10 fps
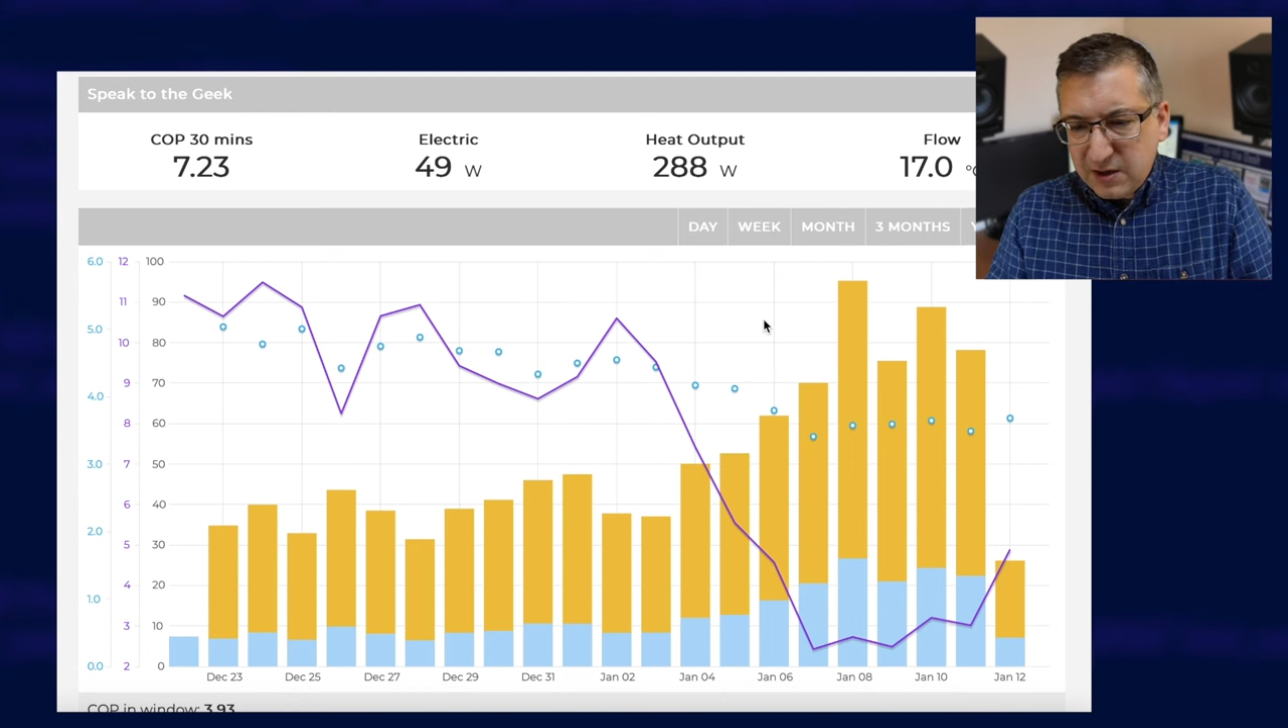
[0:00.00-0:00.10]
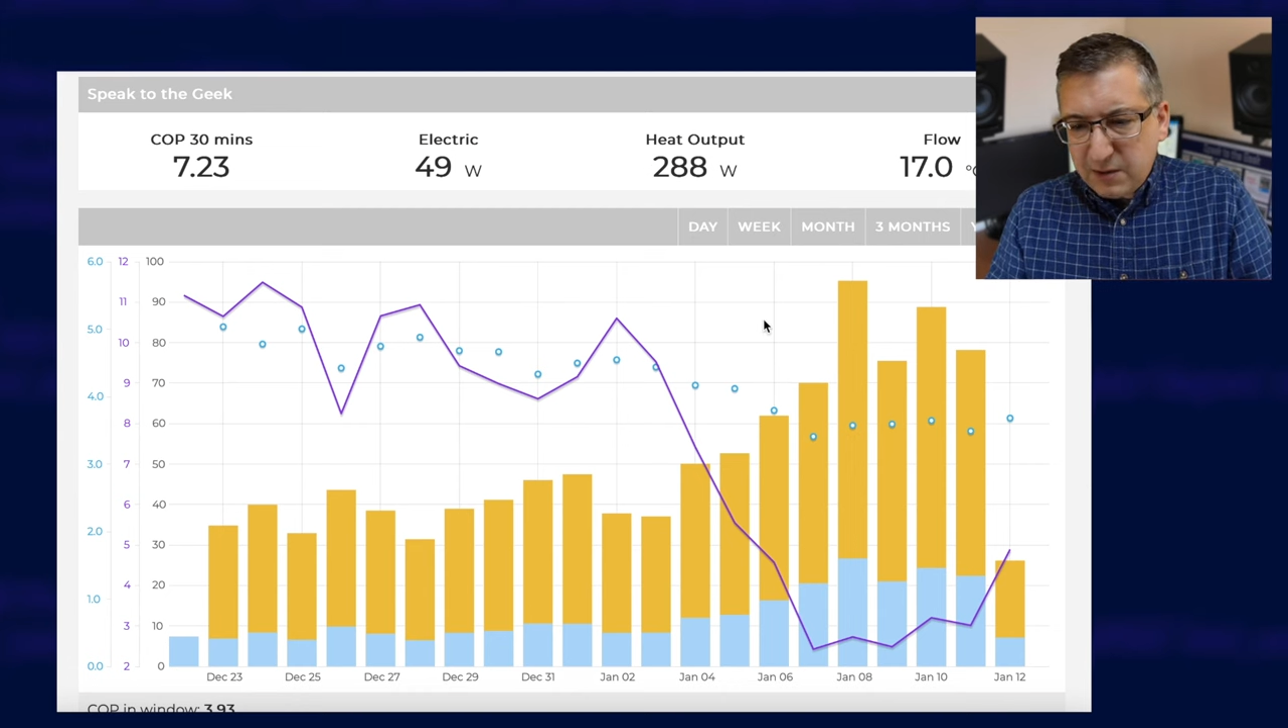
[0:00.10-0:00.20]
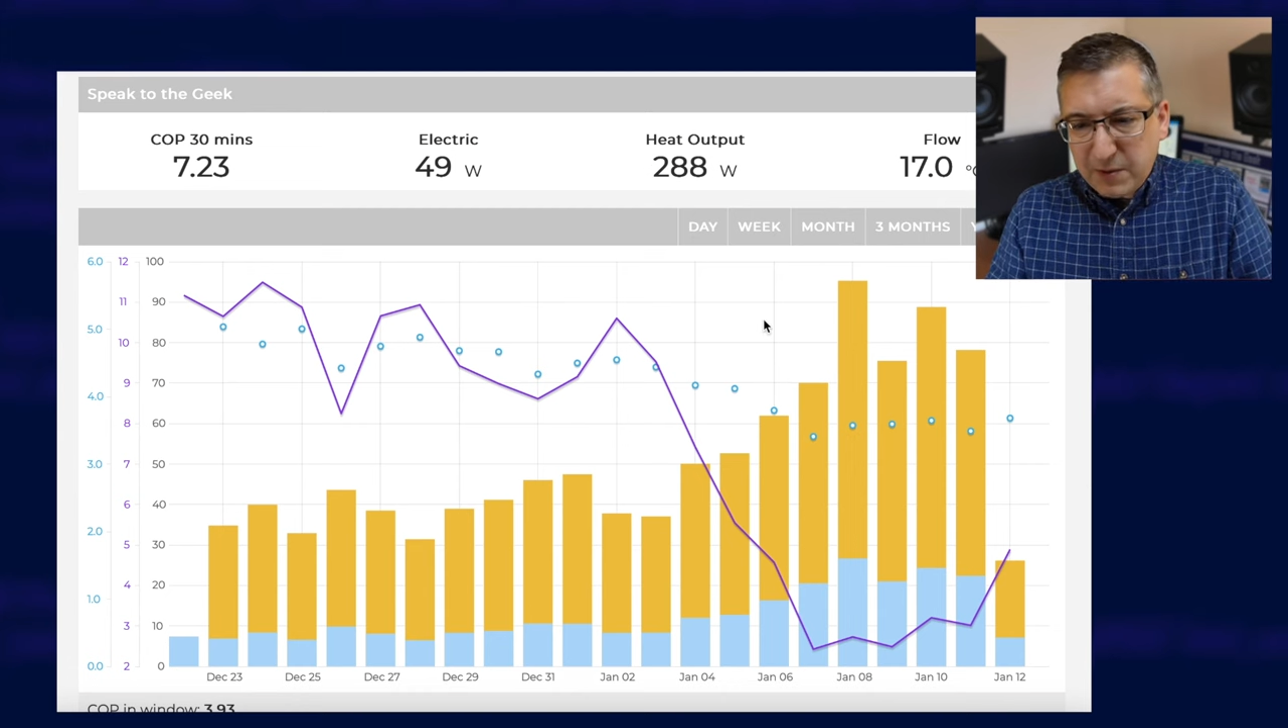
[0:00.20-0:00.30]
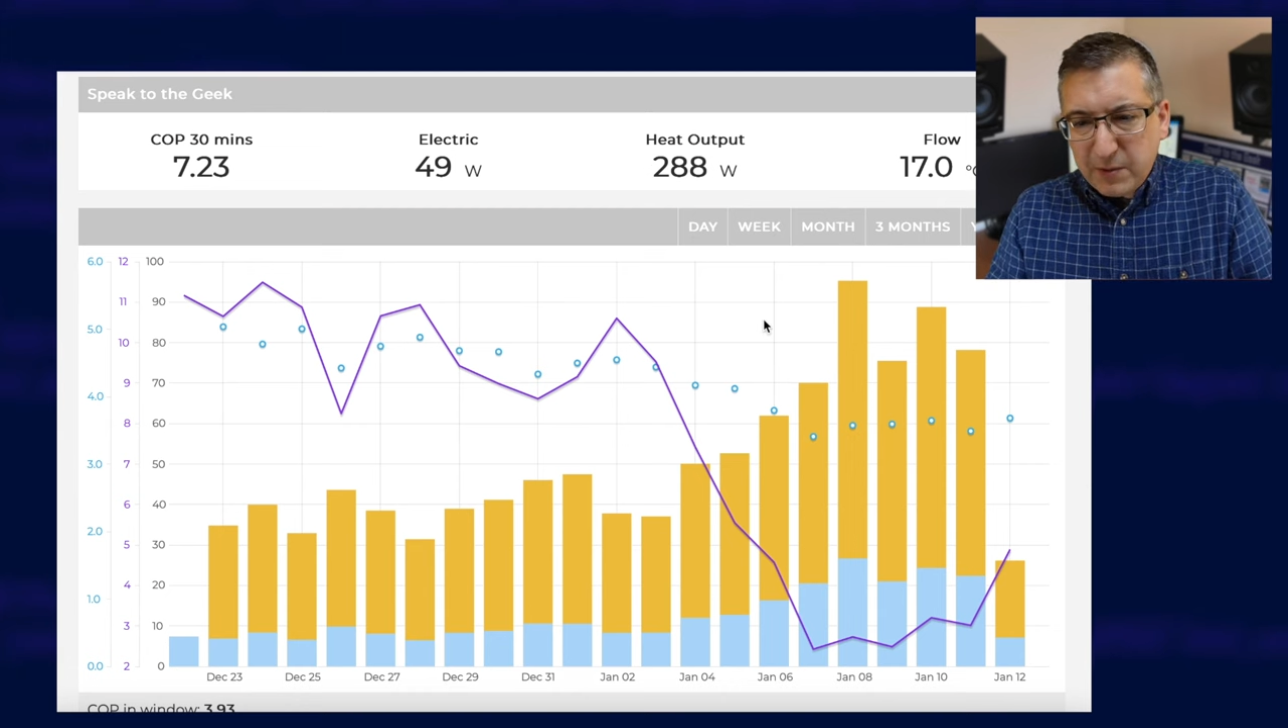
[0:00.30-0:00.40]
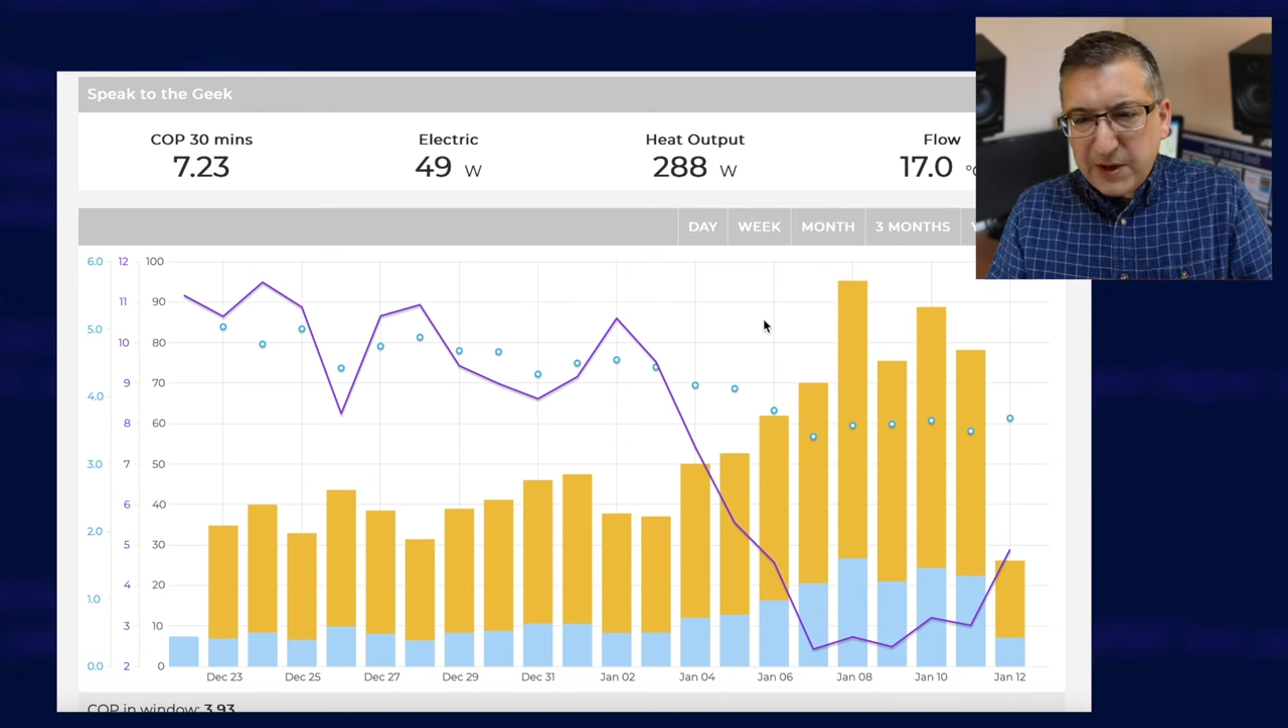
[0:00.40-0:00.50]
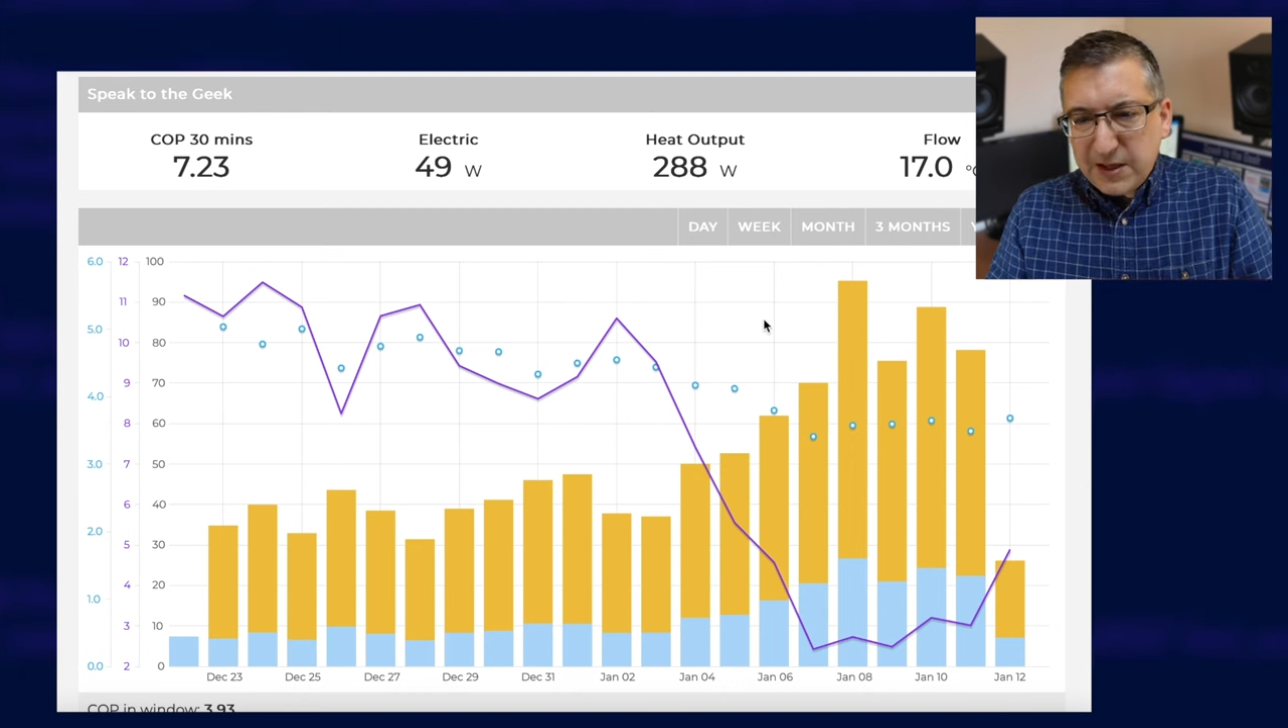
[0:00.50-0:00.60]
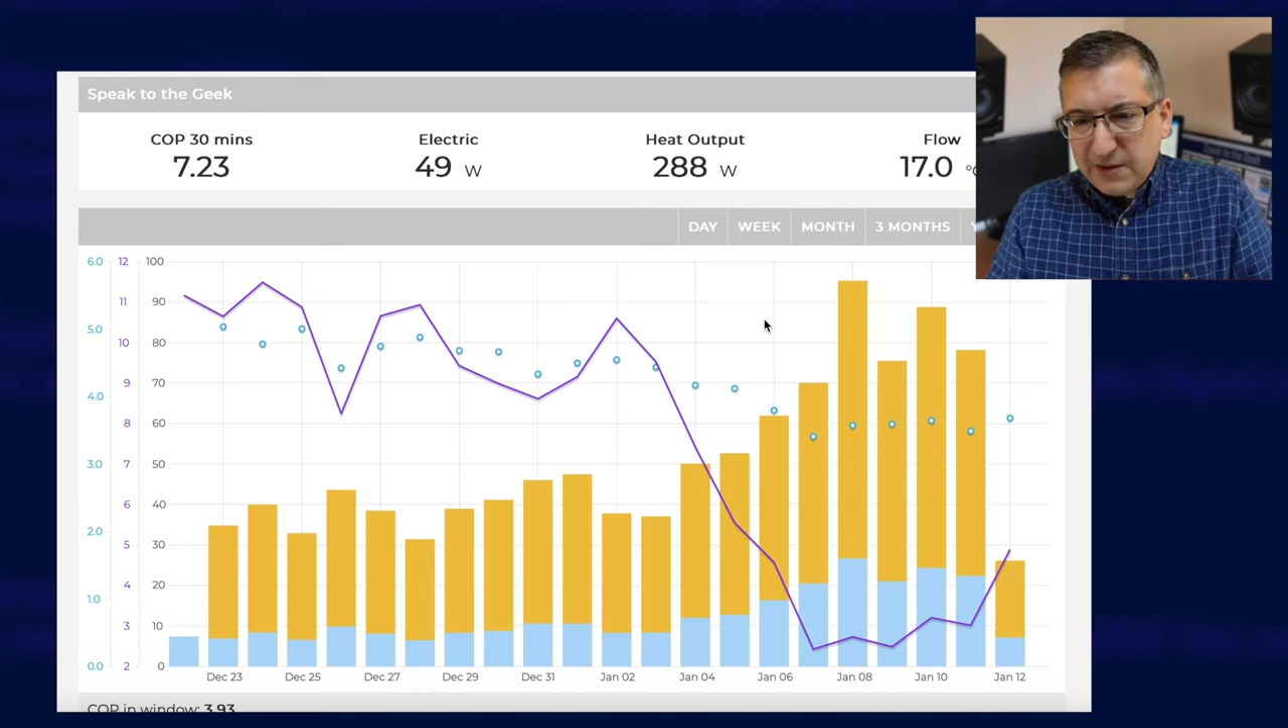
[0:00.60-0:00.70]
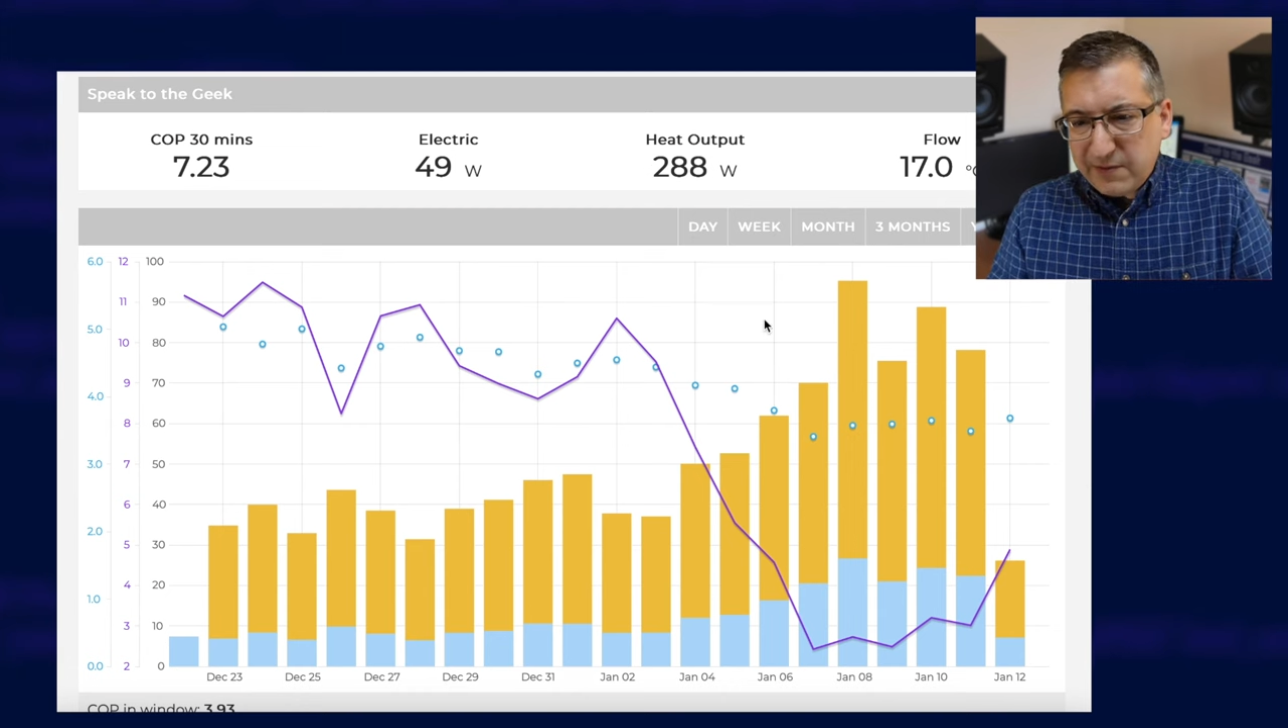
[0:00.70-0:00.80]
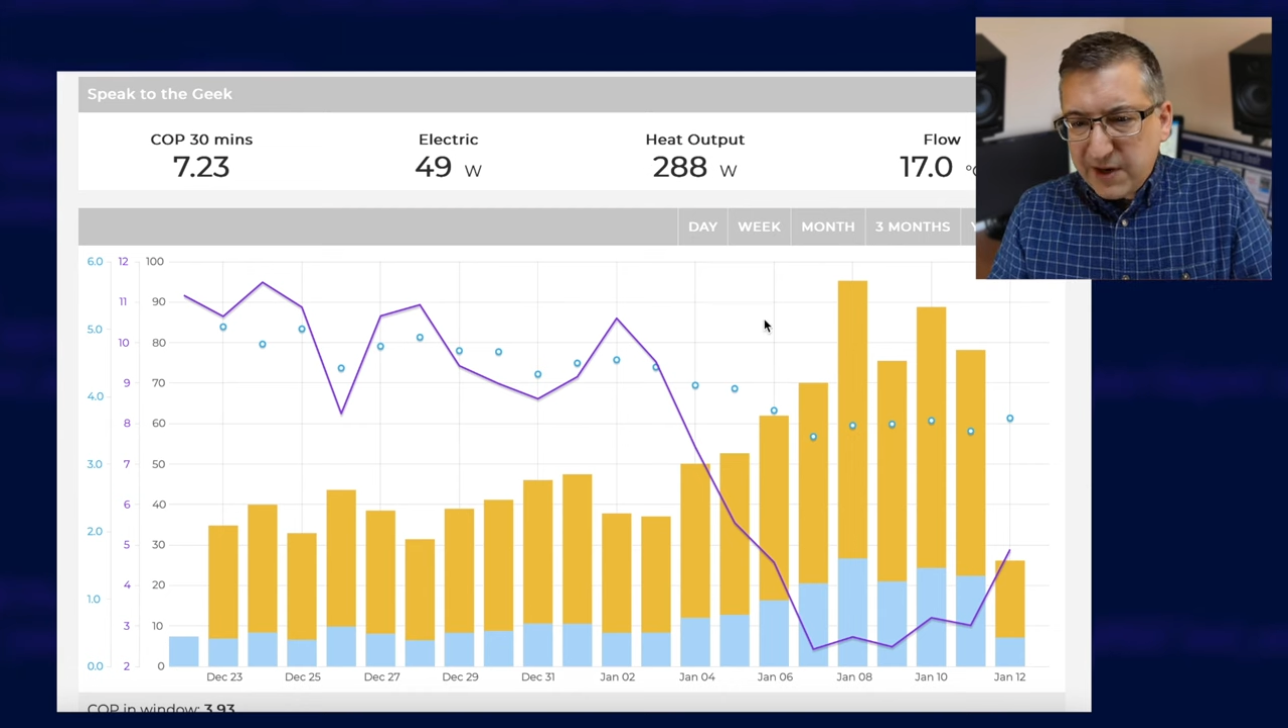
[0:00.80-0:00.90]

couple of weeks of